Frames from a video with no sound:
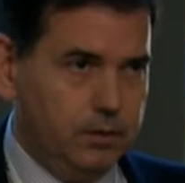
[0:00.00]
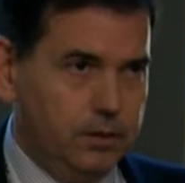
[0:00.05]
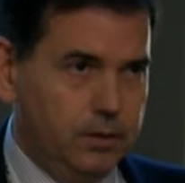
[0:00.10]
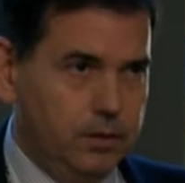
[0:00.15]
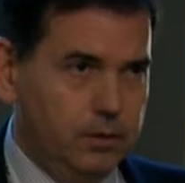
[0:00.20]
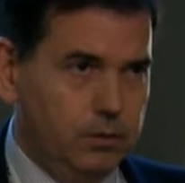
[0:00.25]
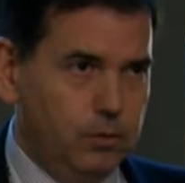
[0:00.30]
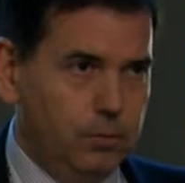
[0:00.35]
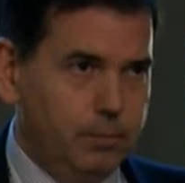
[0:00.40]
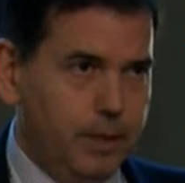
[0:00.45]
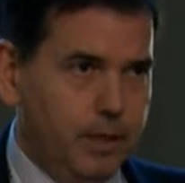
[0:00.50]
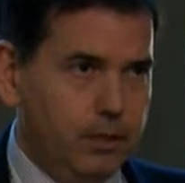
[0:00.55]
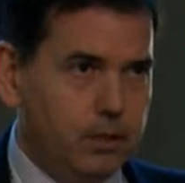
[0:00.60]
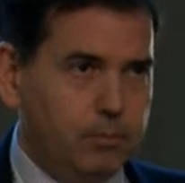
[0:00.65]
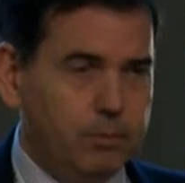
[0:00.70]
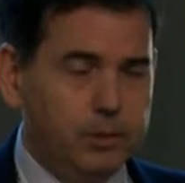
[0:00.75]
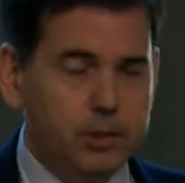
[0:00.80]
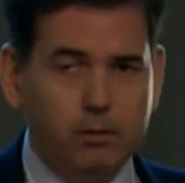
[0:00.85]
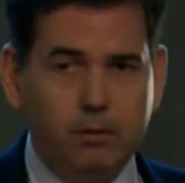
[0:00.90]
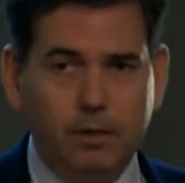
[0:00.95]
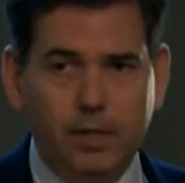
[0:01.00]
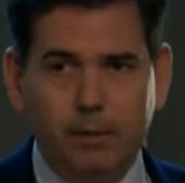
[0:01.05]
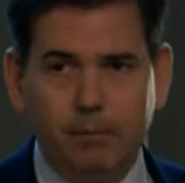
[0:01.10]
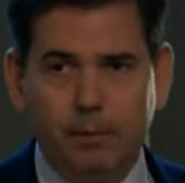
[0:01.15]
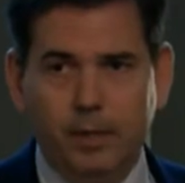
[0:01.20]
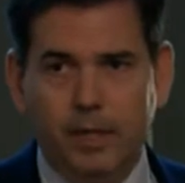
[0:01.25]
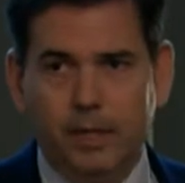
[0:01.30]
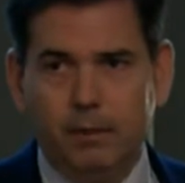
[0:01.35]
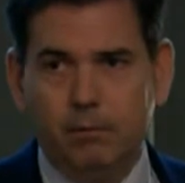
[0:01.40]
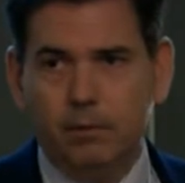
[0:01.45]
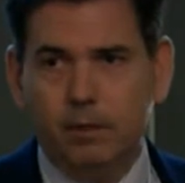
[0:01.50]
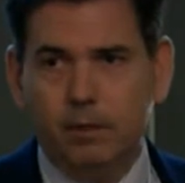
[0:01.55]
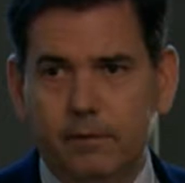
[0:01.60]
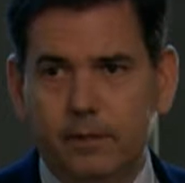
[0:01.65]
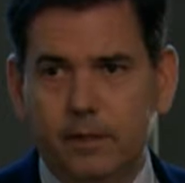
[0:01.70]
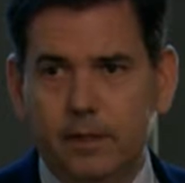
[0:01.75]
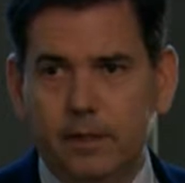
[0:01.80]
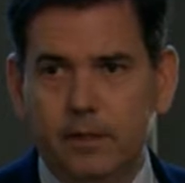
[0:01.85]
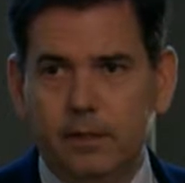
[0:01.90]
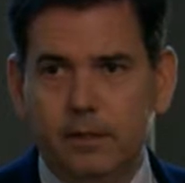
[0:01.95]
the European Commission level, and
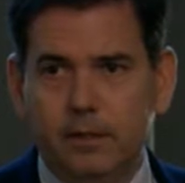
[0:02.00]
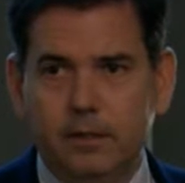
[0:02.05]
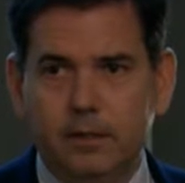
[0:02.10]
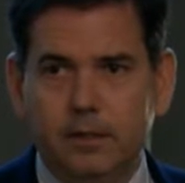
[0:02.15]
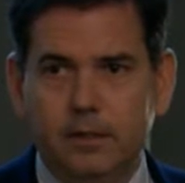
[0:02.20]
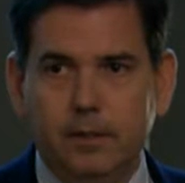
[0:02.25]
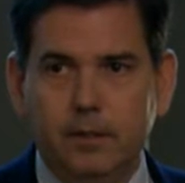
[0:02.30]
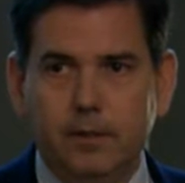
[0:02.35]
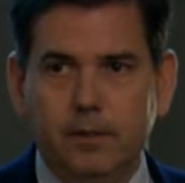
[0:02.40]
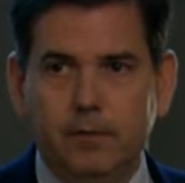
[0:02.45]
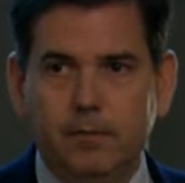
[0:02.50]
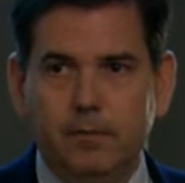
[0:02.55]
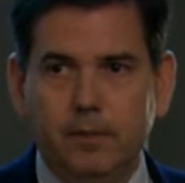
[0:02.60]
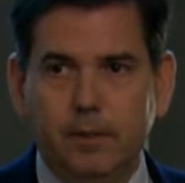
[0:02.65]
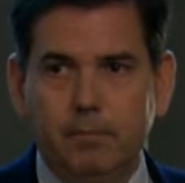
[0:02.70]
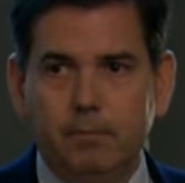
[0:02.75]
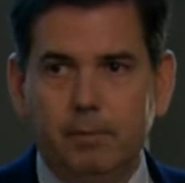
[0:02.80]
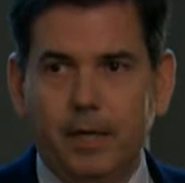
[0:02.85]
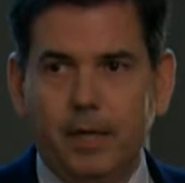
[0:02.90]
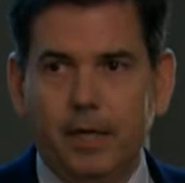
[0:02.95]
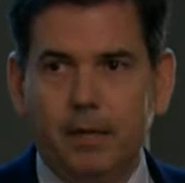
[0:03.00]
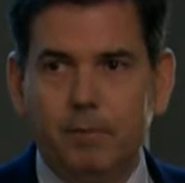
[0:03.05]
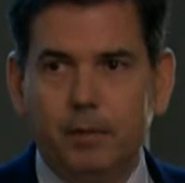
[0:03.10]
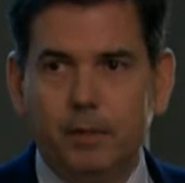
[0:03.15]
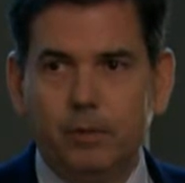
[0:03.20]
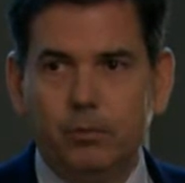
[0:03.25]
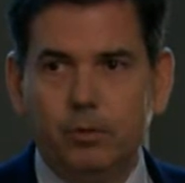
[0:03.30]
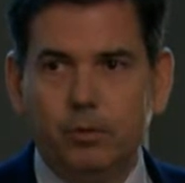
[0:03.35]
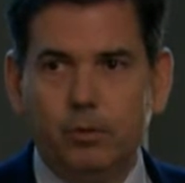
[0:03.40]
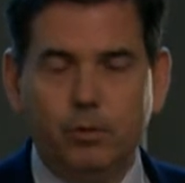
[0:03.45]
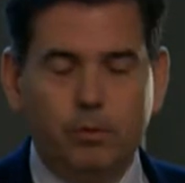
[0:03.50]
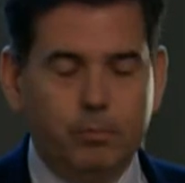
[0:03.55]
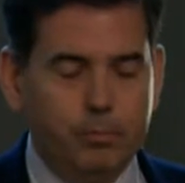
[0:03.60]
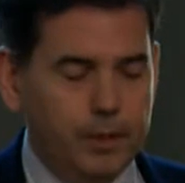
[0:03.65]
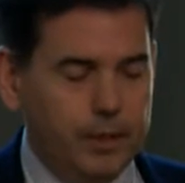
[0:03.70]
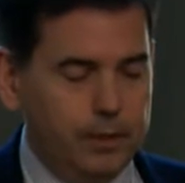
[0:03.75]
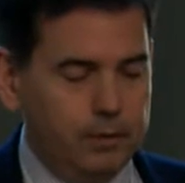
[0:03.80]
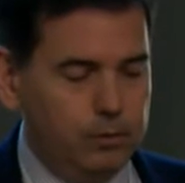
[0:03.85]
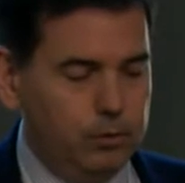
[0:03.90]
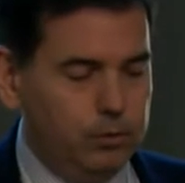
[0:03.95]
the Parliament, with
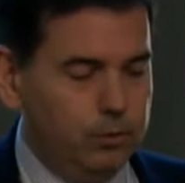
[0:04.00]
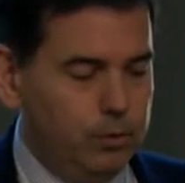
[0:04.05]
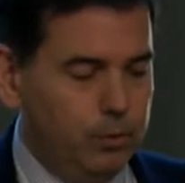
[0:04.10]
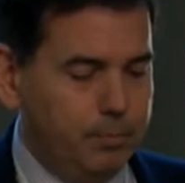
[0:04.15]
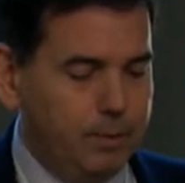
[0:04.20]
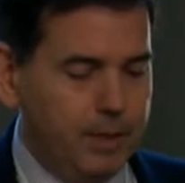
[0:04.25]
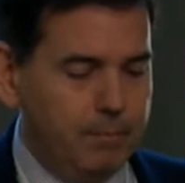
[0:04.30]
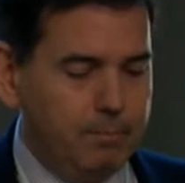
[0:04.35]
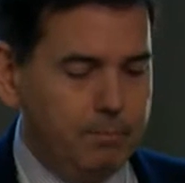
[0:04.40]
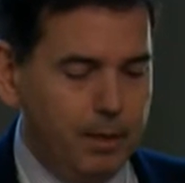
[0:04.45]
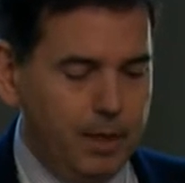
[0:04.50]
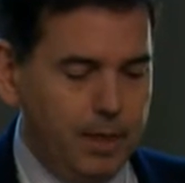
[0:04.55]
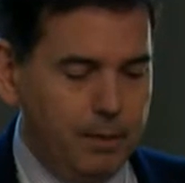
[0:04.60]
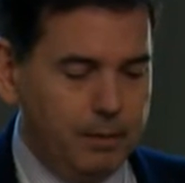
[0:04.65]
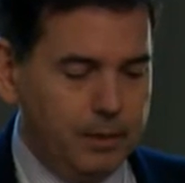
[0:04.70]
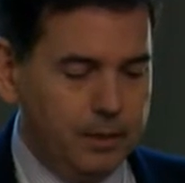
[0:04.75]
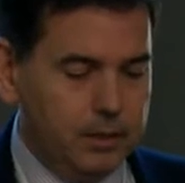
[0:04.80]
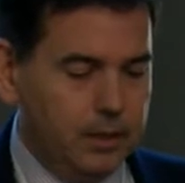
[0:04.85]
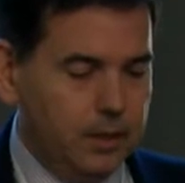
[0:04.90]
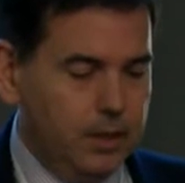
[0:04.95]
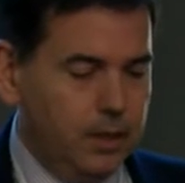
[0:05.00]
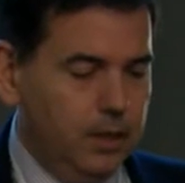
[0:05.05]
the European Parliament.